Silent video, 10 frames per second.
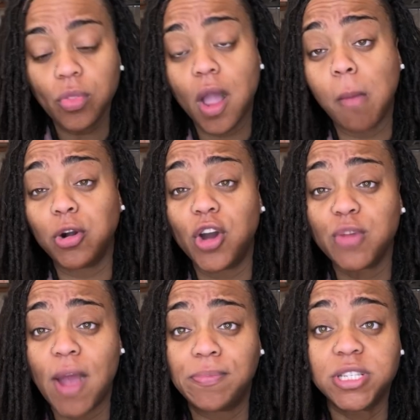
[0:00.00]
I'm going to go ahead and
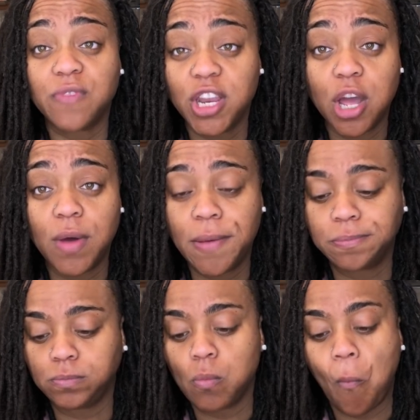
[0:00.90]
wrap this video
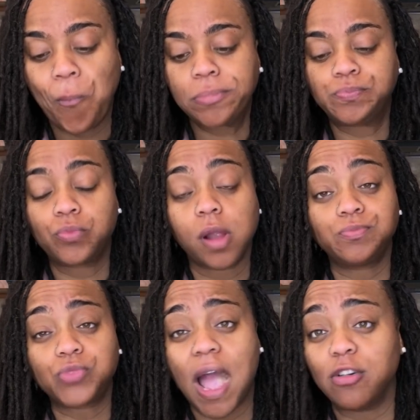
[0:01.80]
up.
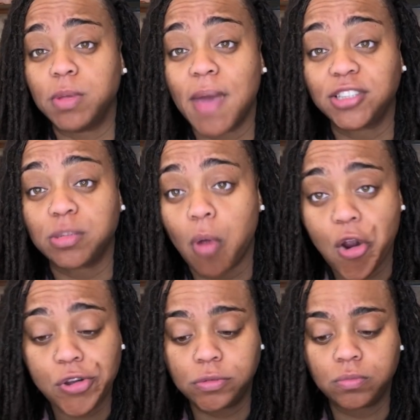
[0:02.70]
I will be back
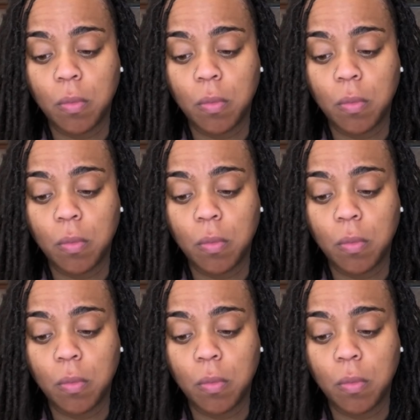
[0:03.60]
tomorrow.